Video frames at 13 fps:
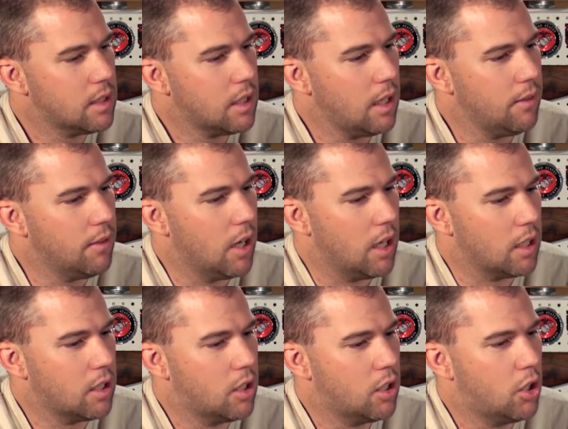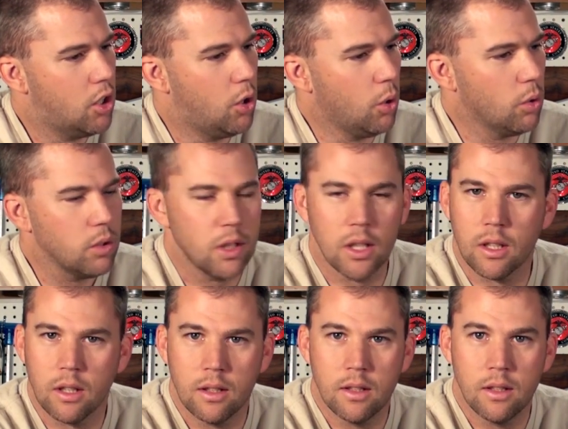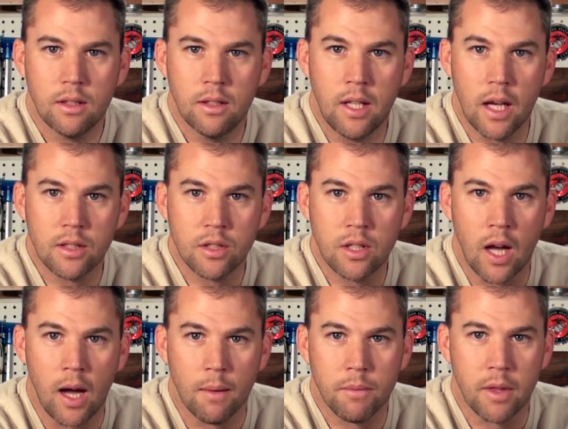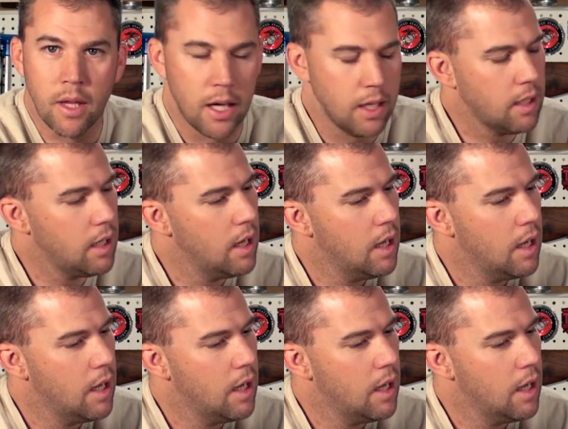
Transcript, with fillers: kind of a cool little desktop thing.